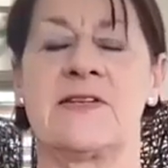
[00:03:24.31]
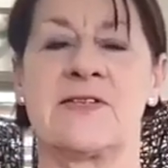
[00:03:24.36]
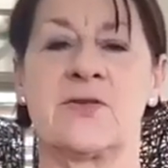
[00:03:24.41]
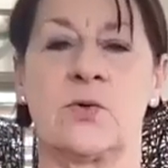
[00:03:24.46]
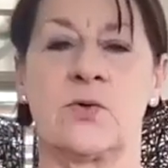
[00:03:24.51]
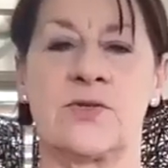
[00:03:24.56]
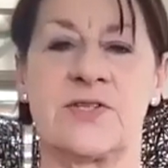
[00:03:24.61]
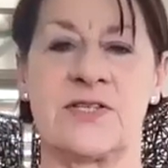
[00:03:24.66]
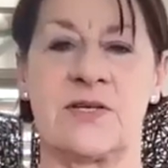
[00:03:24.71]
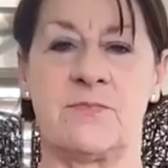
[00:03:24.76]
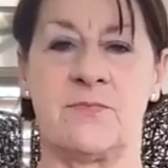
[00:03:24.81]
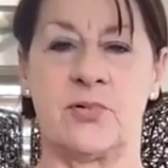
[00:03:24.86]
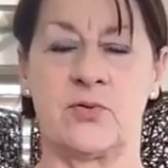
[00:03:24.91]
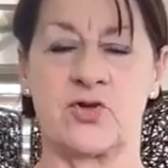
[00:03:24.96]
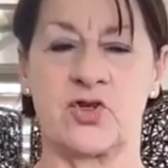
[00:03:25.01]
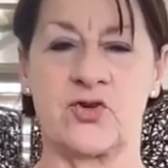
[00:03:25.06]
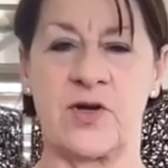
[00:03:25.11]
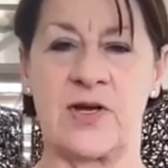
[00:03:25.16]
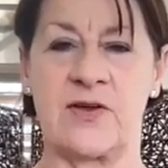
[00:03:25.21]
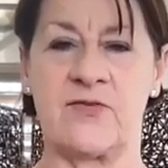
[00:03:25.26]
sort of simple,
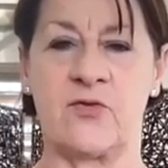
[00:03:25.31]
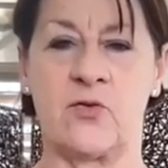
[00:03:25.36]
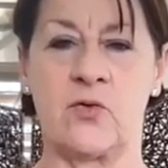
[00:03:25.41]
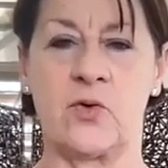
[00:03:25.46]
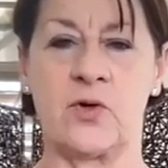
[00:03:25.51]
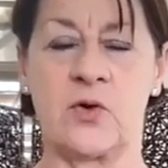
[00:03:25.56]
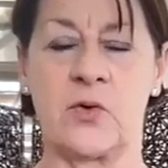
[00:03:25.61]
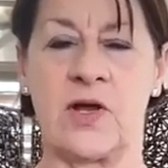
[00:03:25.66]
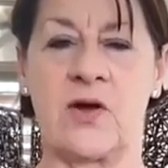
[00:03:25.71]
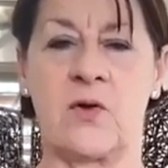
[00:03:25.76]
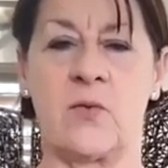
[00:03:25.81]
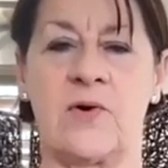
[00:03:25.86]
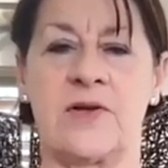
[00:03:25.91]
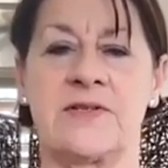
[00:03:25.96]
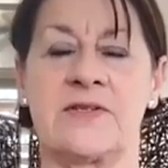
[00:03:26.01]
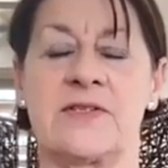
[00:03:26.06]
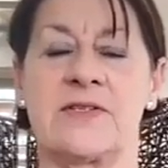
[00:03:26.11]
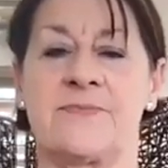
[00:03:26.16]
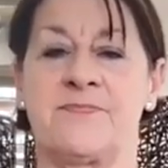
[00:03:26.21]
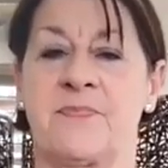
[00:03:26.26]
straightforward, quick
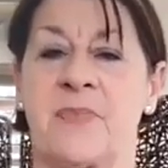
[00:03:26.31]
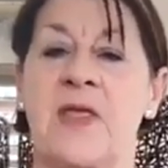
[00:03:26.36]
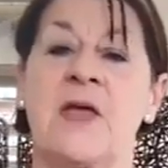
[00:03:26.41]
ones.